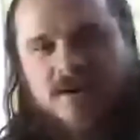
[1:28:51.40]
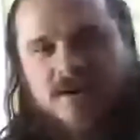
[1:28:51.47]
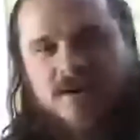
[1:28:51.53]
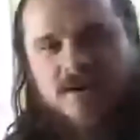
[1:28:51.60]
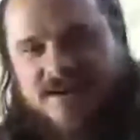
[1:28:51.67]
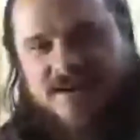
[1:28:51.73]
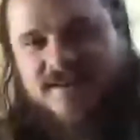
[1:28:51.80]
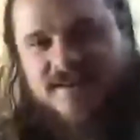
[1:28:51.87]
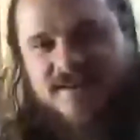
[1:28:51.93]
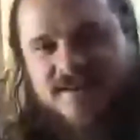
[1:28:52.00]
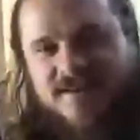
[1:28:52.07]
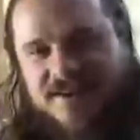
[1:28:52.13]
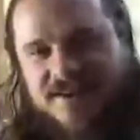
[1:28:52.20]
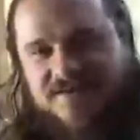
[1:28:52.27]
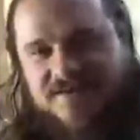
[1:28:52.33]
Okay, guys, so
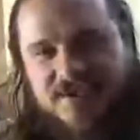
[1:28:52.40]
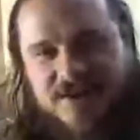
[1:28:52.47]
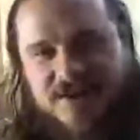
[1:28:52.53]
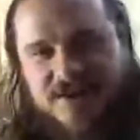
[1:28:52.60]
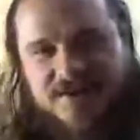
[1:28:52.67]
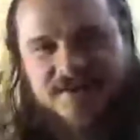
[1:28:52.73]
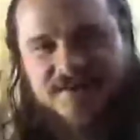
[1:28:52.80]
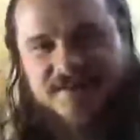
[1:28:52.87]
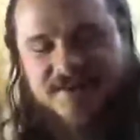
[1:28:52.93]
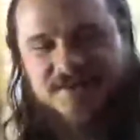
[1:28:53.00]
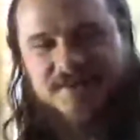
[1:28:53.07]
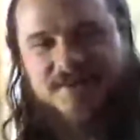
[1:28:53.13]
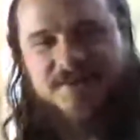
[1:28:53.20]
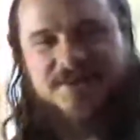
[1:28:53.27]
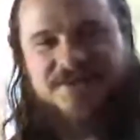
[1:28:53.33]
you're gonna have to bear with us
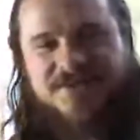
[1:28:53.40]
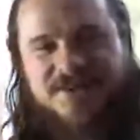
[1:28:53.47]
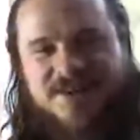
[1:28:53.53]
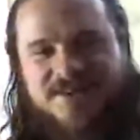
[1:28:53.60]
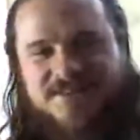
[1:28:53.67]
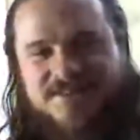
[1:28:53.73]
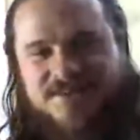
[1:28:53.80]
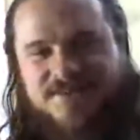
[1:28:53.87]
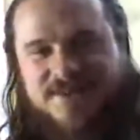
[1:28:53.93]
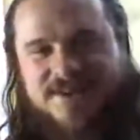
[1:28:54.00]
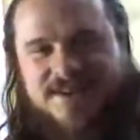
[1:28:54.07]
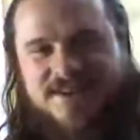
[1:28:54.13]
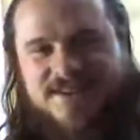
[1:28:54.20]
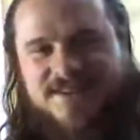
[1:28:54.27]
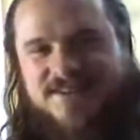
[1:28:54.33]
here while we try
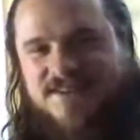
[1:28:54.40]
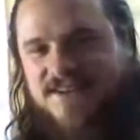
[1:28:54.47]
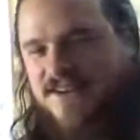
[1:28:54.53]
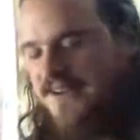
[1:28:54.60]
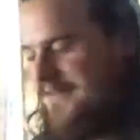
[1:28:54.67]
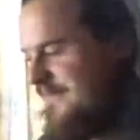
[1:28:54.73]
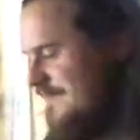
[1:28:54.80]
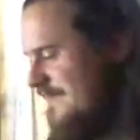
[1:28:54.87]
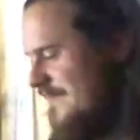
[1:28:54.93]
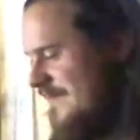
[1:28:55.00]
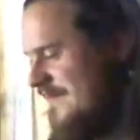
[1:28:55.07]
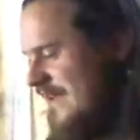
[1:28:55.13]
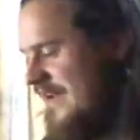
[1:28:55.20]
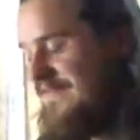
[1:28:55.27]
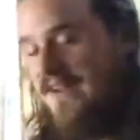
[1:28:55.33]
to.
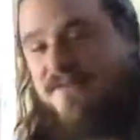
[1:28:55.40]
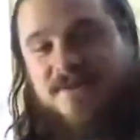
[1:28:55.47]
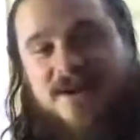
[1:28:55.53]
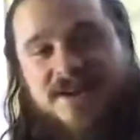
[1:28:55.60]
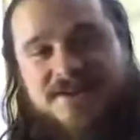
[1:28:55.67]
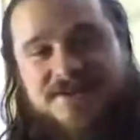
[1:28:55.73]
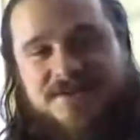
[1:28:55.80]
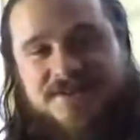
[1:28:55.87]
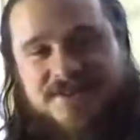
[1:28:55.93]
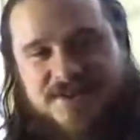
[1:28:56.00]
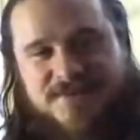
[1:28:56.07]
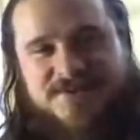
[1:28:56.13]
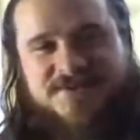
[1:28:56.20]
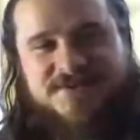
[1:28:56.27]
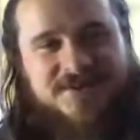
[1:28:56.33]
I've never actually
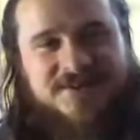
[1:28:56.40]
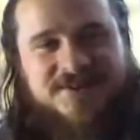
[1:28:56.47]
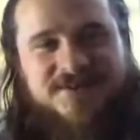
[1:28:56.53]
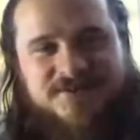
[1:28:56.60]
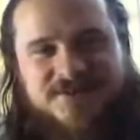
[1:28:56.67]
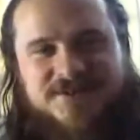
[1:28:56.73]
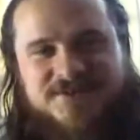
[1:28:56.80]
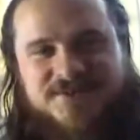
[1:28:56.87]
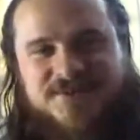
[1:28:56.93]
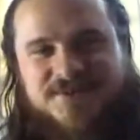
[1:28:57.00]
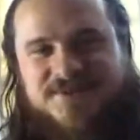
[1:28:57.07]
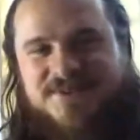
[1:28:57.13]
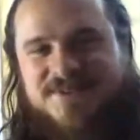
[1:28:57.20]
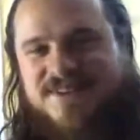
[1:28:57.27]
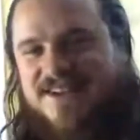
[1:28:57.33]
demonstrated a
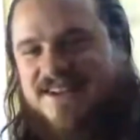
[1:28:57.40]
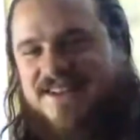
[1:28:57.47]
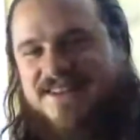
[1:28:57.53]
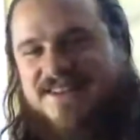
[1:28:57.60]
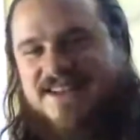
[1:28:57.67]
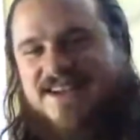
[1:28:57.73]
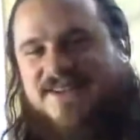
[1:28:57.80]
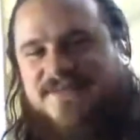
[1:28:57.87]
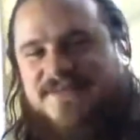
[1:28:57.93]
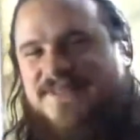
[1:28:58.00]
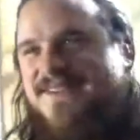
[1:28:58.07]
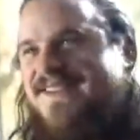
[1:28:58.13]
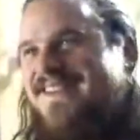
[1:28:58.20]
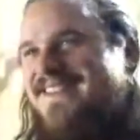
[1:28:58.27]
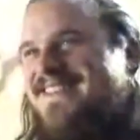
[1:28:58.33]
ritual live,
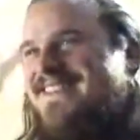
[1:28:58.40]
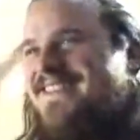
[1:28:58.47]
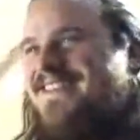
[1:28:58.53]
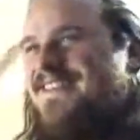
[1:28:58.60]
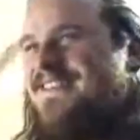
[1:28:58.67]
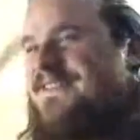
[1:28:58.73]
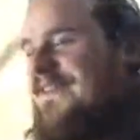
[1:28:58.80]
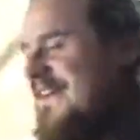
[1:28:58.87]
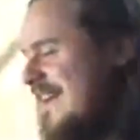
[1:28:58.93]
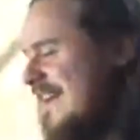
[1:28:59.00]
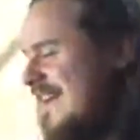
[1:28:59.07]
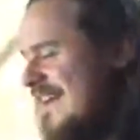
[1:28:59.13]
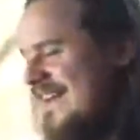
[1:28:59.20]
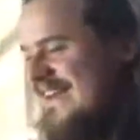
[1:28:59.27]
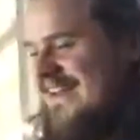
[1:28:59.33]
so
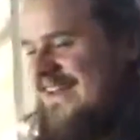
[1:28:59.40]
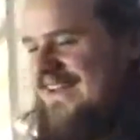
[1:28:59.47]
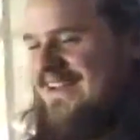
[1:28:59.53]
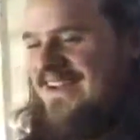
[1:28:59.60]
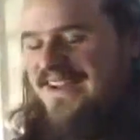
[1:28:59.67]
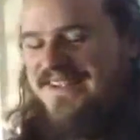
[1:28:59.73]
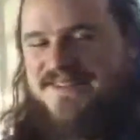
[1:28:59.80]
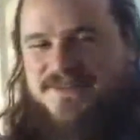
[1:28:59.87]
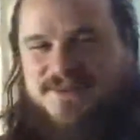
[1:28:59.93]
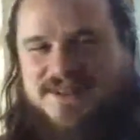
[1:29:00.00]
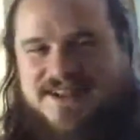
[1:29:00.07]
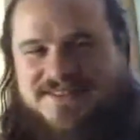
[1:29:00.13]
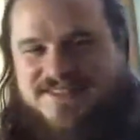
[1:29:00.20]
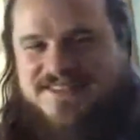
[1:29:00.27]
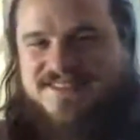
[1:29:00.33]
we'll
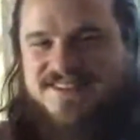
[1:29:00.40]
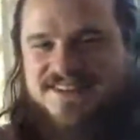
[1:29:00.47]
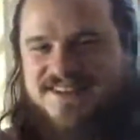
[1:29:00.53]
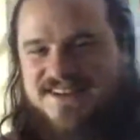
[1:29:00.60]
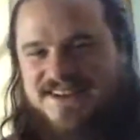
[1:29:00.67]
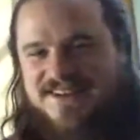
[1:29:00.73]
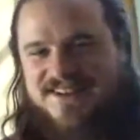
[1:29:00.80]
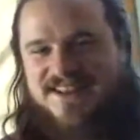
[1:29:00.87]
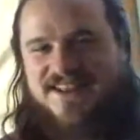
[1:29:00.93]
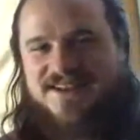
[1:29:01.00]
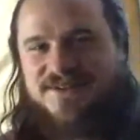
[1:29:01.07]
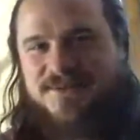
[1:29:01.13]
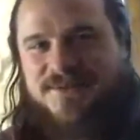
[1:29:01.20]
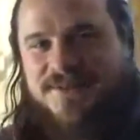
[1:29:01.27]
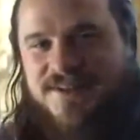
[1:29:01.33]
have to see kind of how to
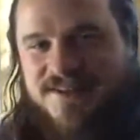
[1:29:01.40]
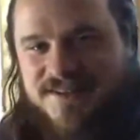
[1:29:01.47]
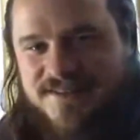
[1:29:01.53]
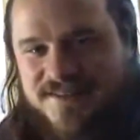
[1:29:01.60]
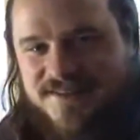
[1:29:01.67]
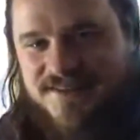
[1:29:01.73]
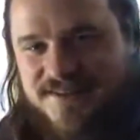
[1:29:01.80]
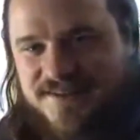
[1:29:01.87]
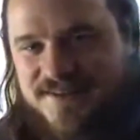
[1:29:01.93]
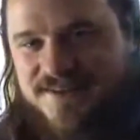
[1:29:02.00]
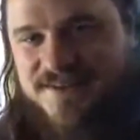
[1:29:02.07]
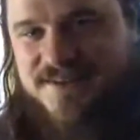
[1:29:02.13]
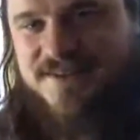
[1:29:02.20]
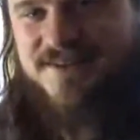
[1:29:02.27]
angle things here.